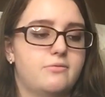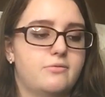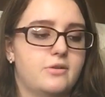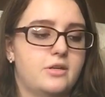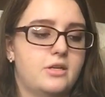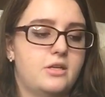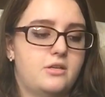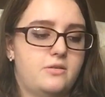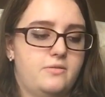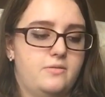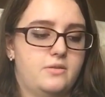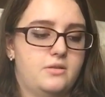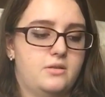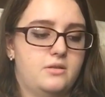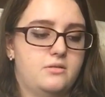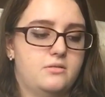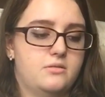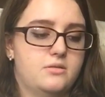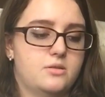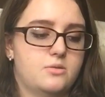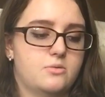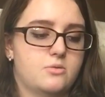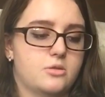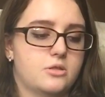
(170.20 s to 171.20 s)
afraid of
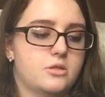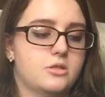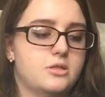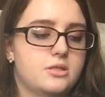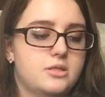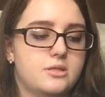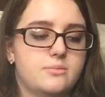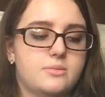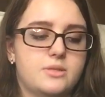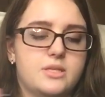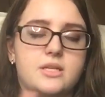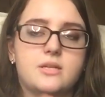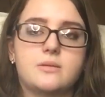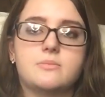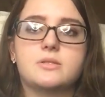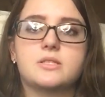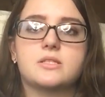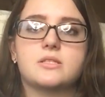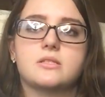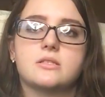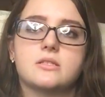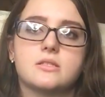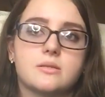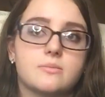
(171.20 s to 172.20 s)
squirters sometimes
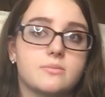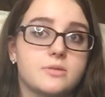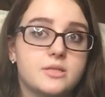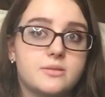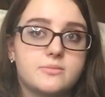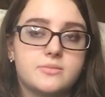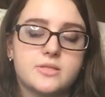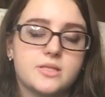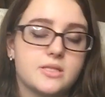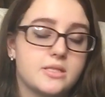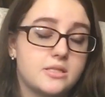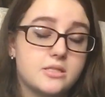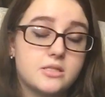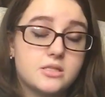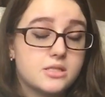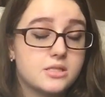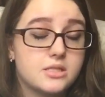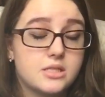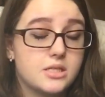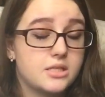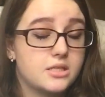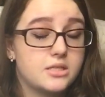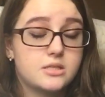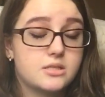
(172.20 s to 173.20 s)
because sometimes they
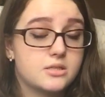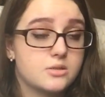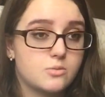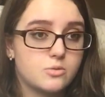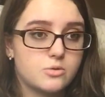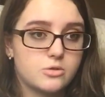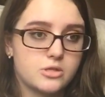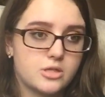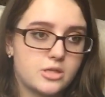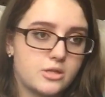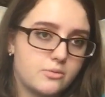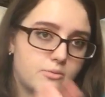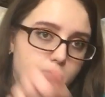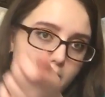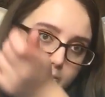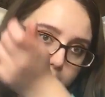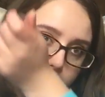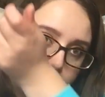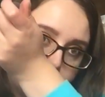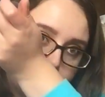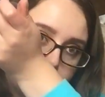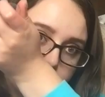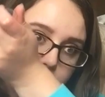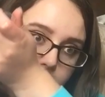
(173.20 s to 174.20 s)
just like squirt out
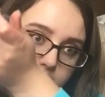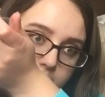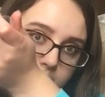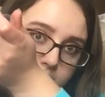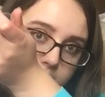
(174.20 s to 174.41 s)
weird.